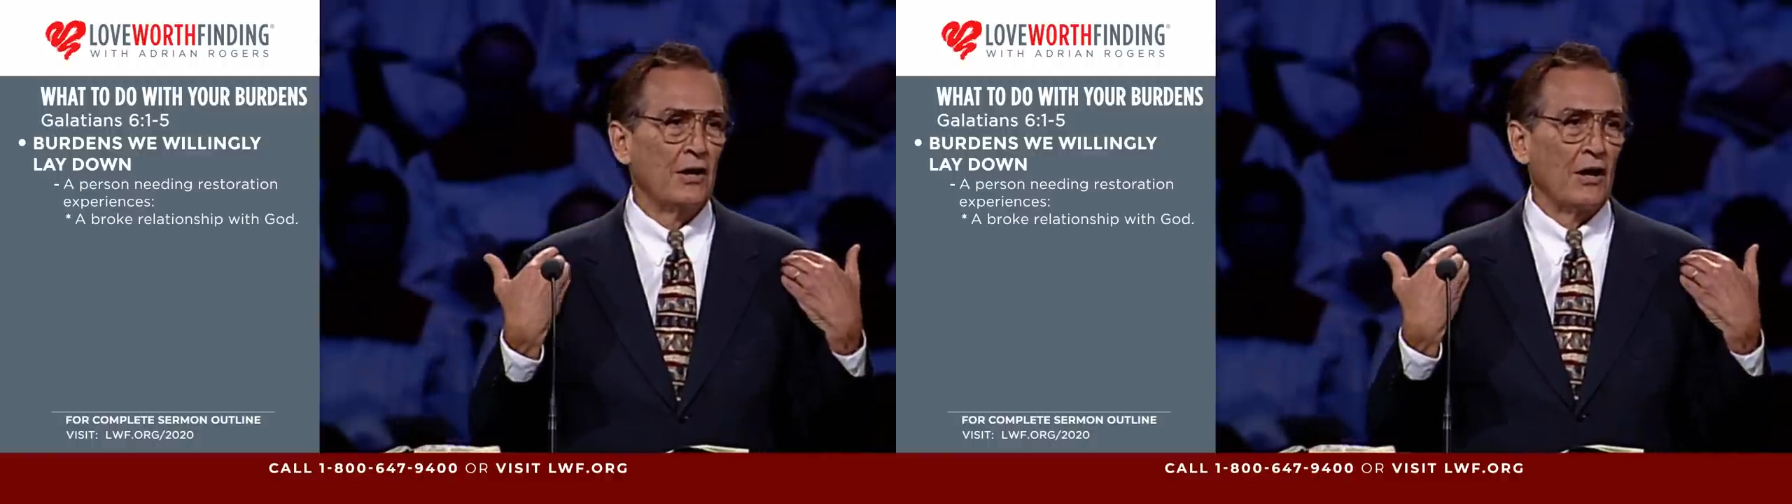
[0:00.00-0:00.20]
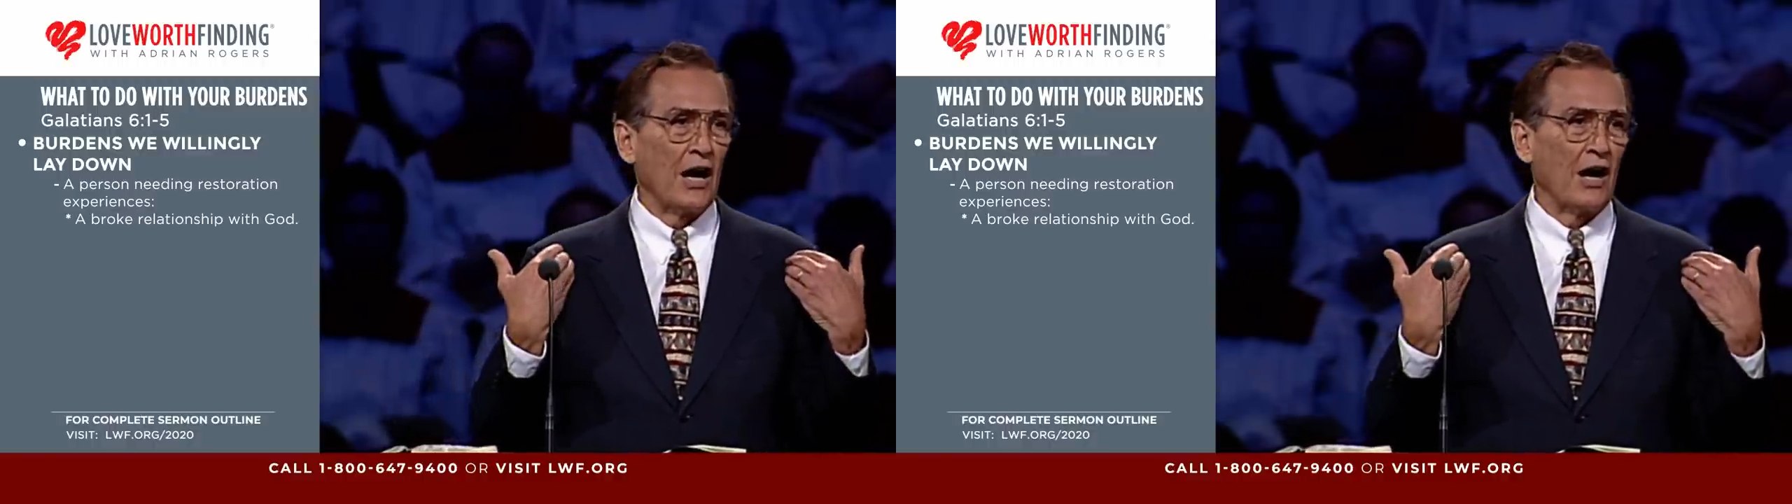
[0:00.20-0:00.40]

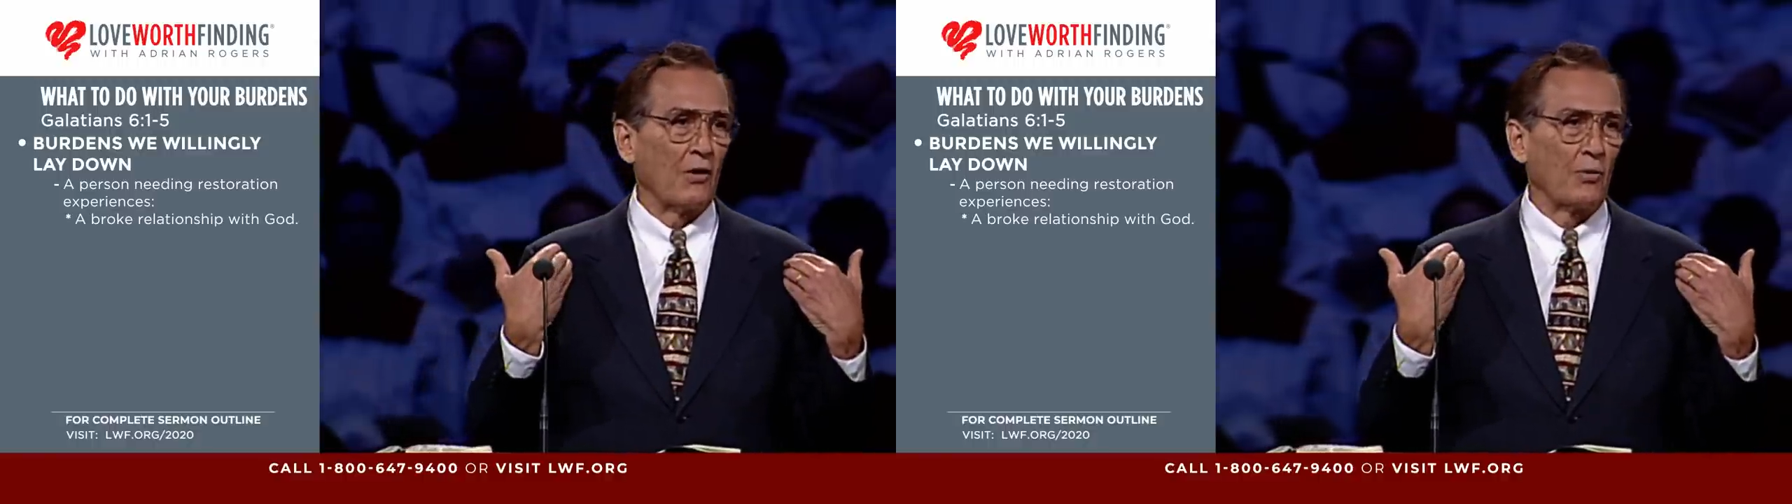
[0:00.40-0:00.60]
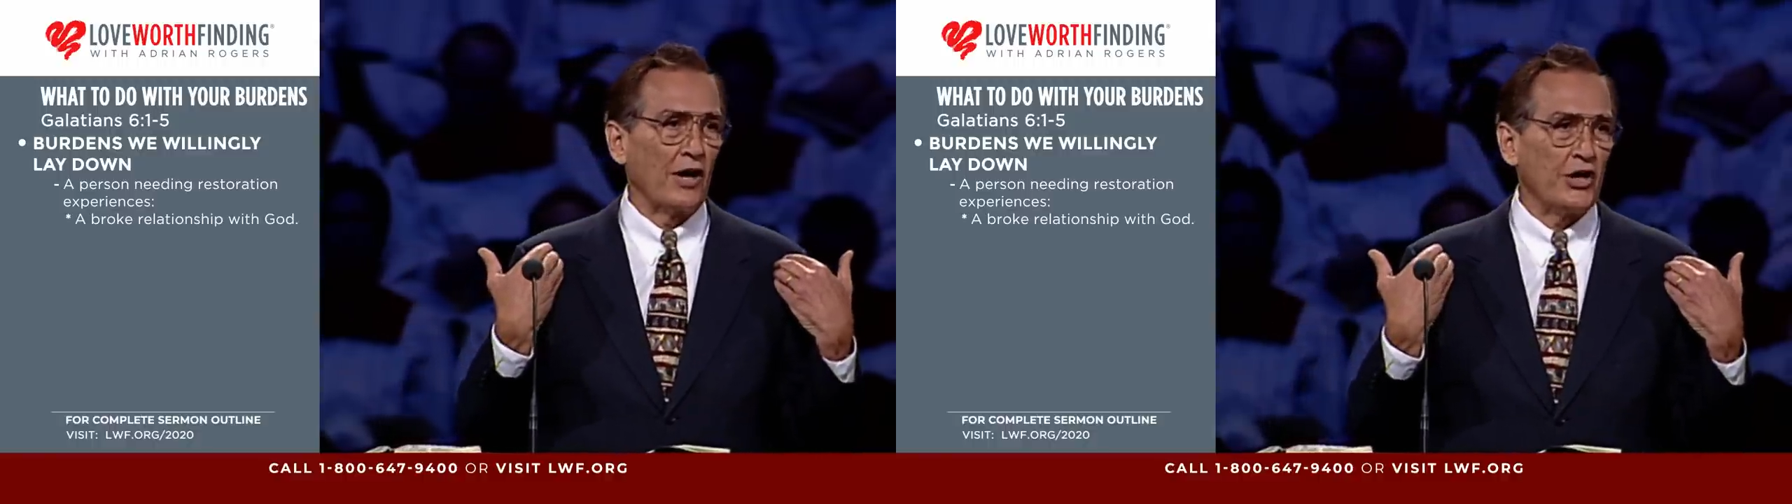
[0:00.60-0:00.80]
uh,
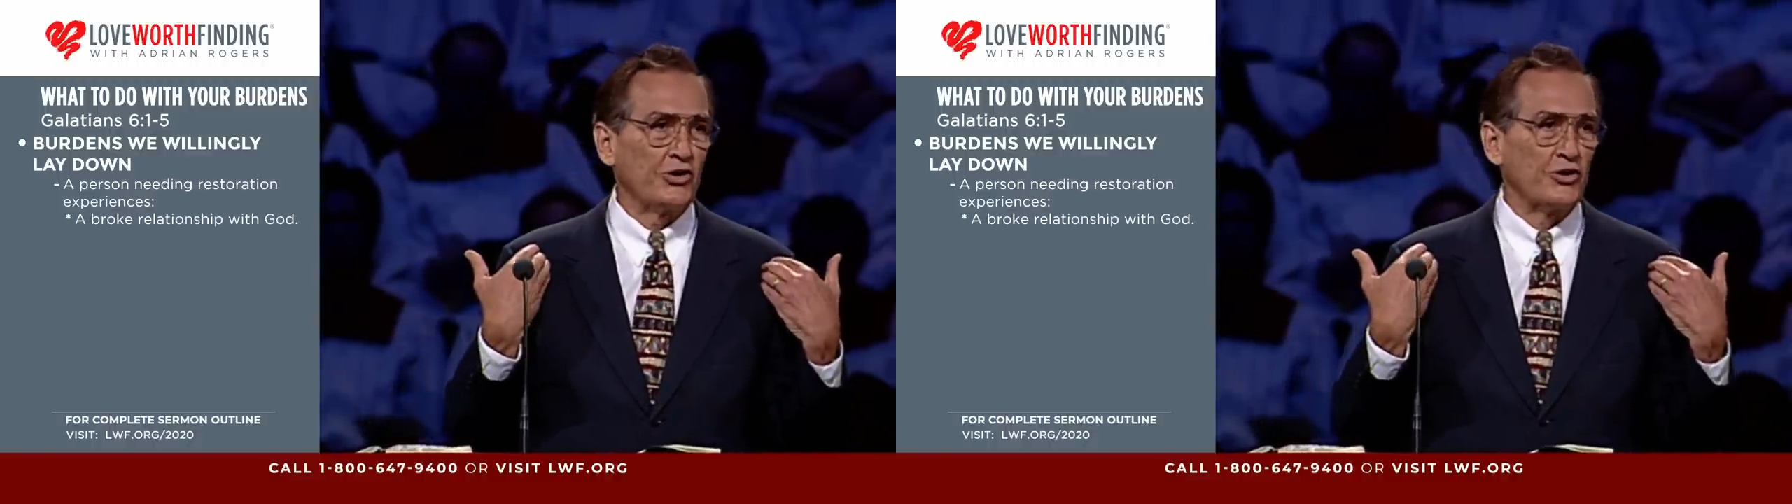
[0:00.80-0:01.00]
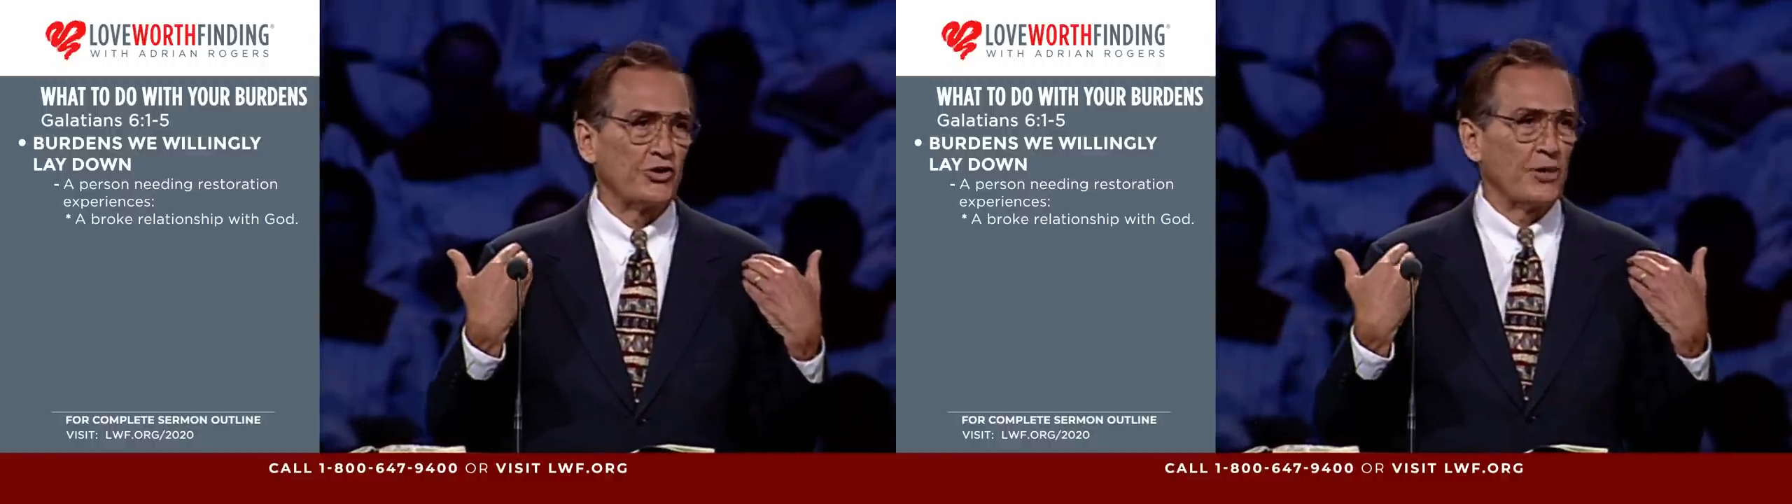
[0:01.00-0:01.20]

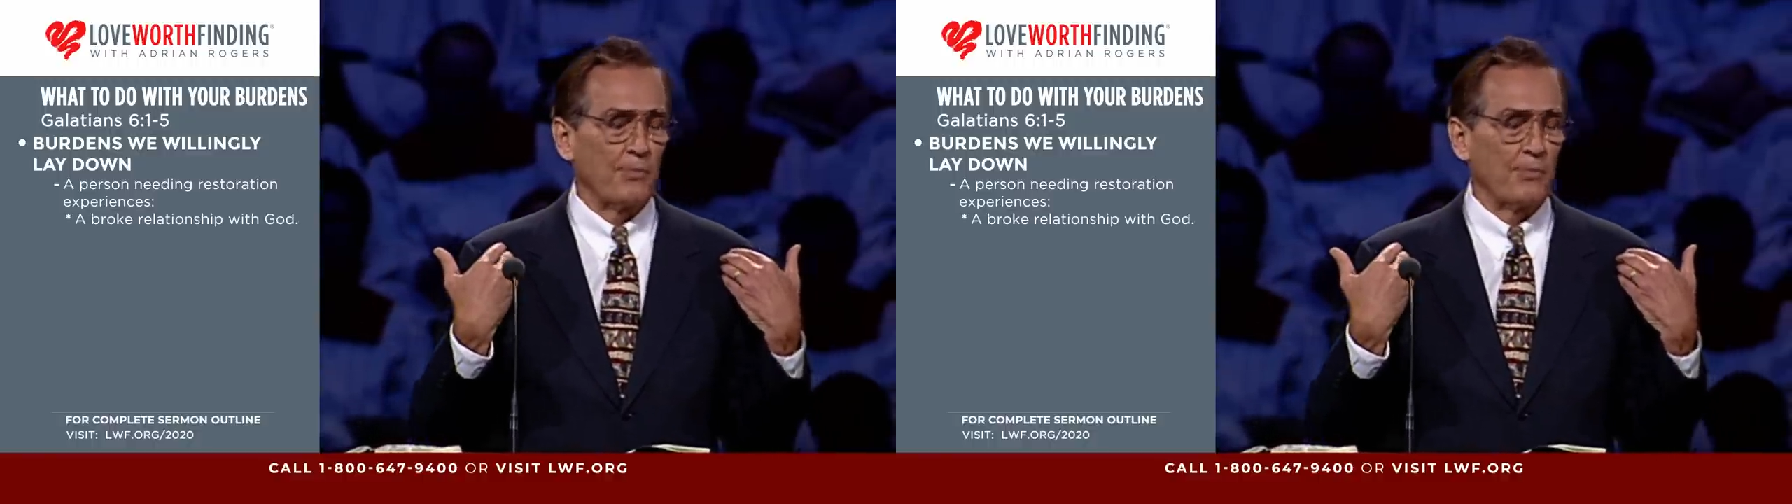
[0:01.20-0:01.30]
relationship